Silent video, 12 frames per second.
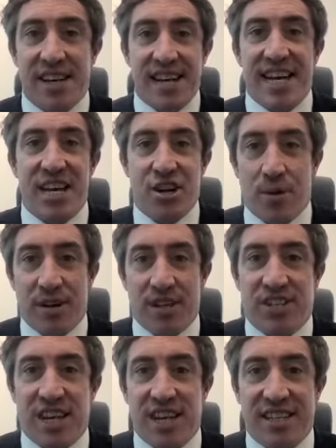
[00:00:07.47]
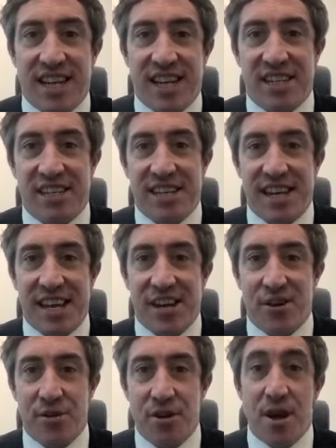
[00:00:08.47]
e-commerce sellers into the
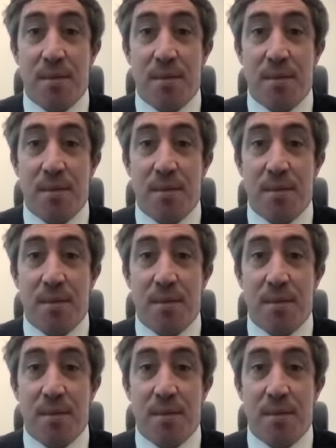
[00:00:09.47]
EU,